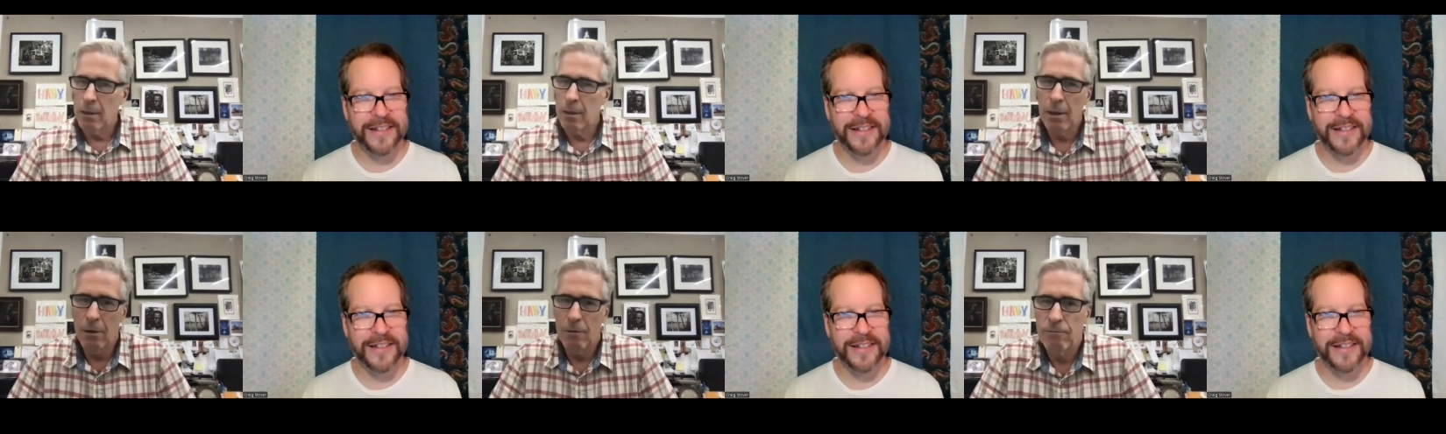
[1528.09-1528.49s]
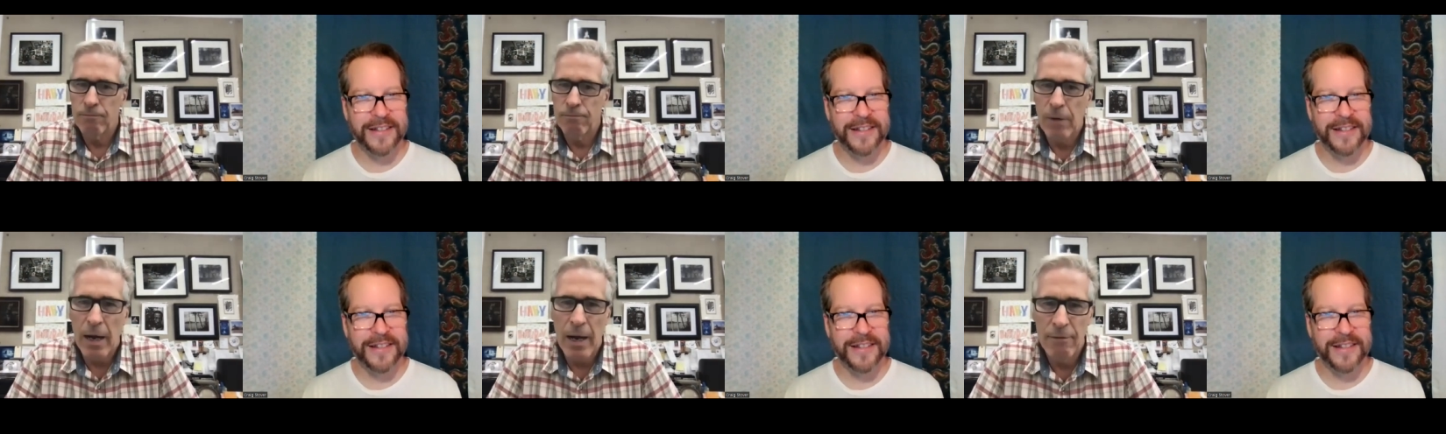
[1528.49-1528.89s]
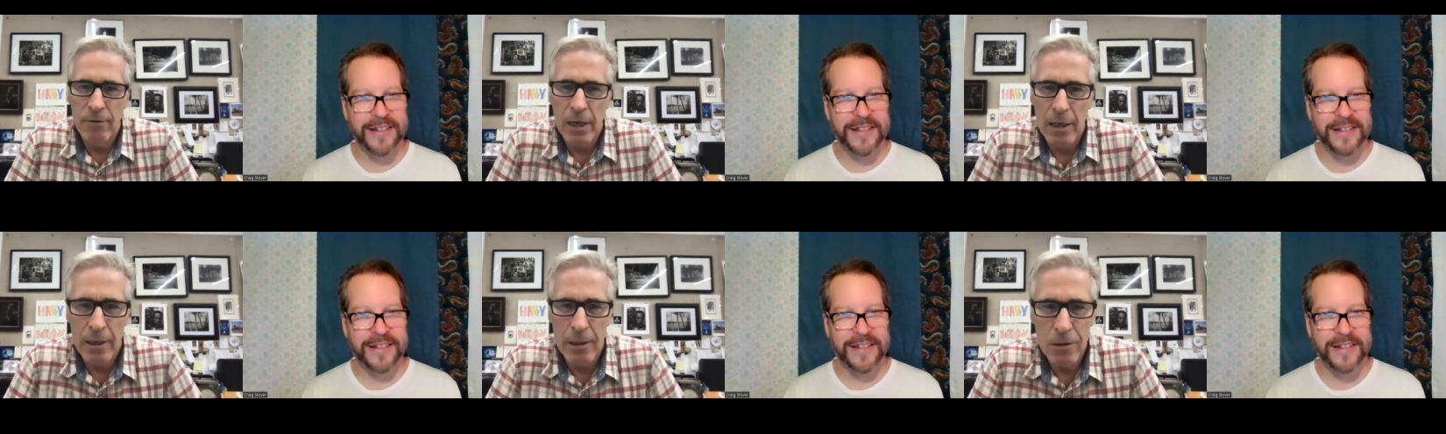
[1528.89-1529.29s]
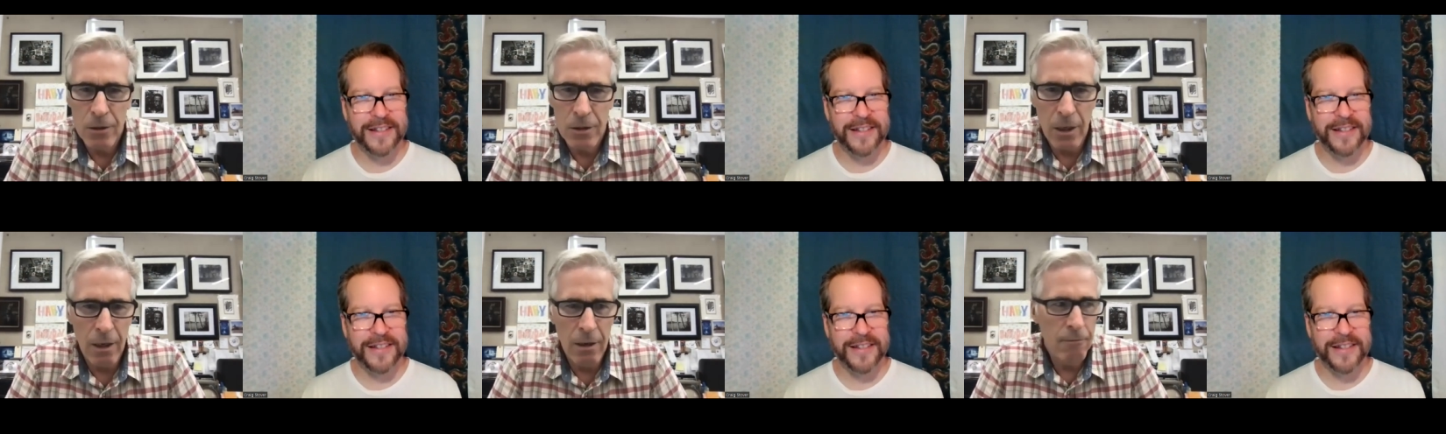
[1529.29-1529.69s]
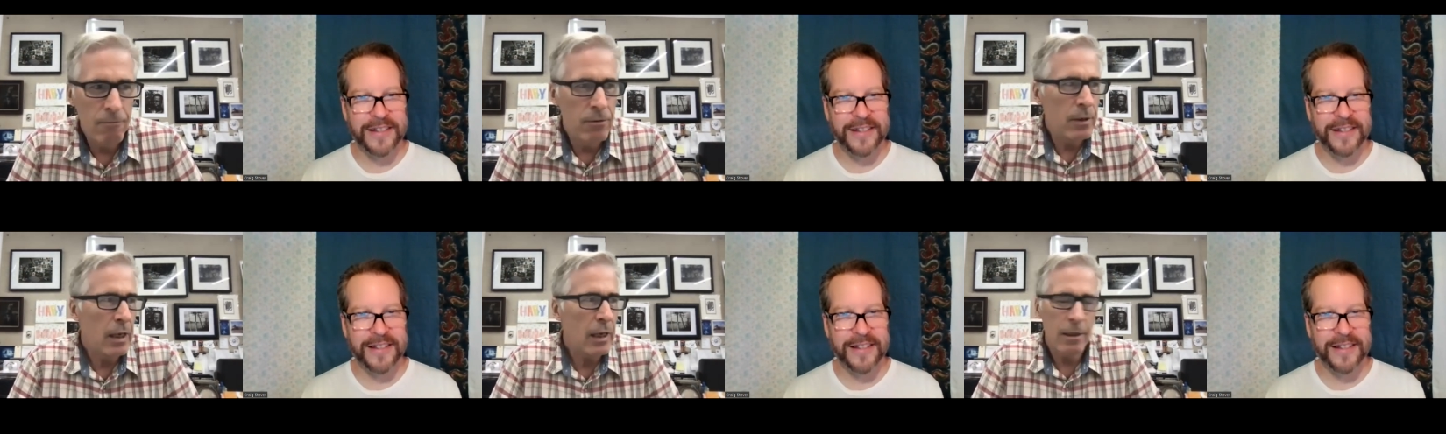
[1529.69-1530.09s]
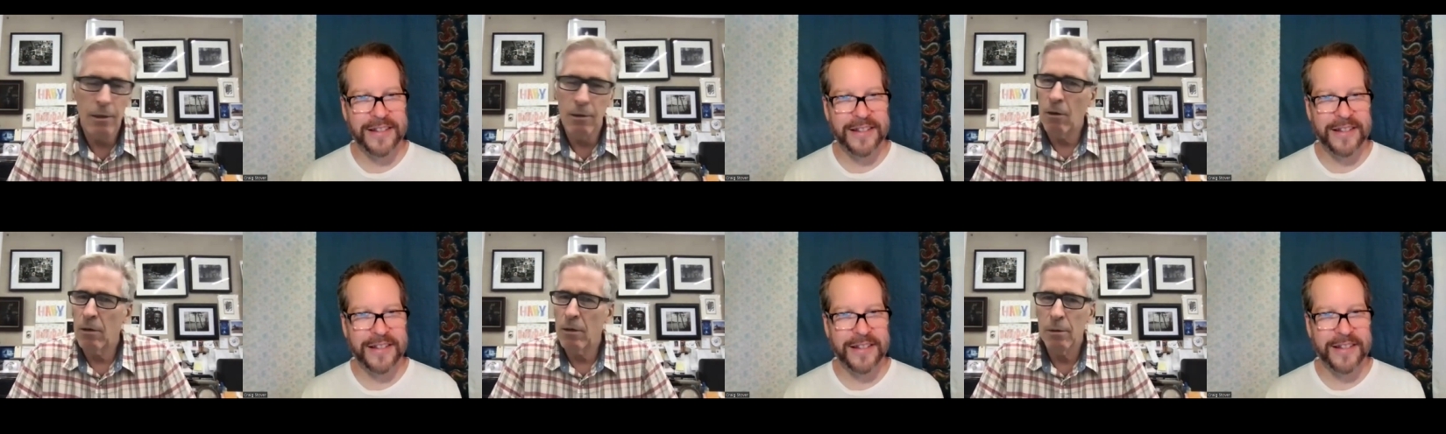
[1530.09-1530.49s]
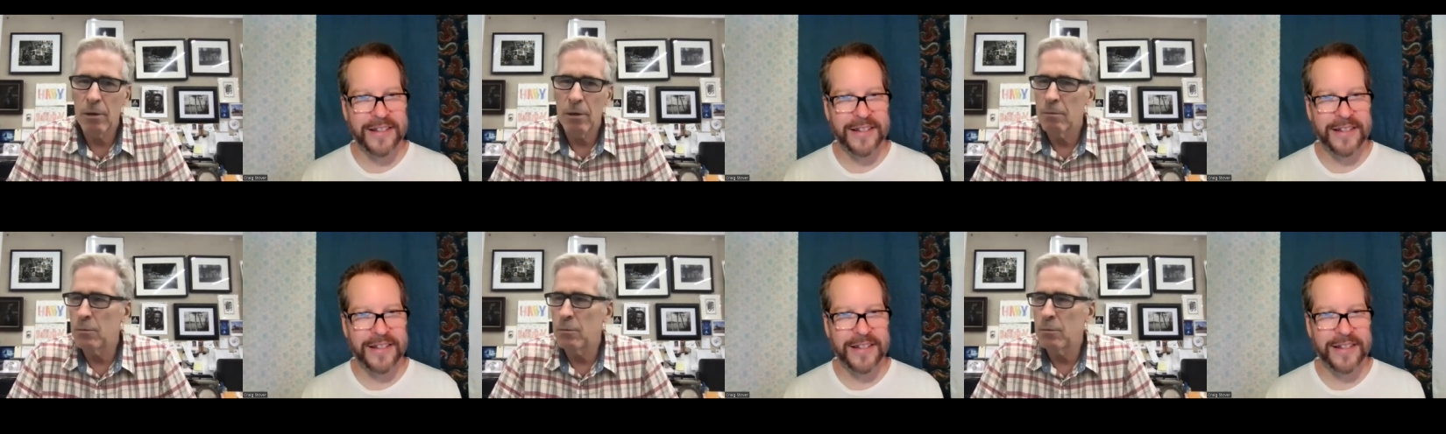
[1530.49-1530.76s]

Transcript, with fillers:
Speaker 1: you know, five days of hitting all the